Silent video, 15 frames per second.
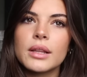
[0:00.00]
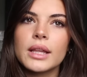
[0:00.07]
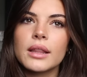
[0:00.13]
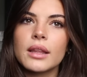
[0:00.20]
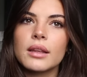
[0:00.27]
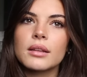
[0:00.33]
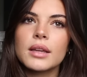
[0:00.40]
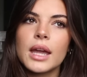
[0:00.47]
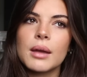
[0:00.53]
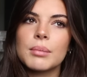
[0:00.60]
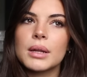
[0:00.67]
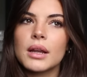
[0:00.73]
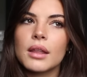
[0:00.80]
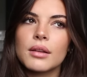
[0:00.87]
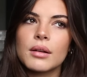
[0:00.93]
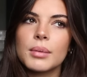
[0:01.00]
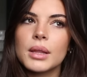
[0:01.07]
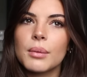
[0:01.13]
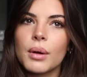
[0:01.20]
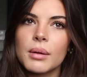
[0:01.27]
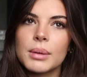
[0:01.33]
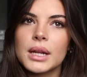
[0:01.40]
Like they can't be together, but
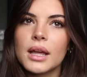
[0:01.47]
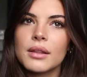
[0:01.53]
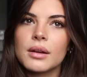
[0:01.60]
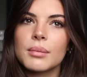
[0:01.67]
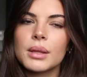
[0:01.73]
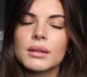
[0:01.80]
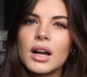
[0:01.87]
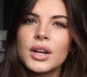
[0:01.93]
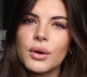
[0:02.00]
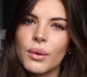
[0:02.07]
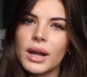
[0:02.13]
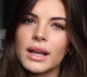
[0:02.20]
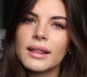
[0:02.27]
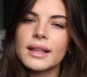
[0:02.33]
they want to be together. But annoying.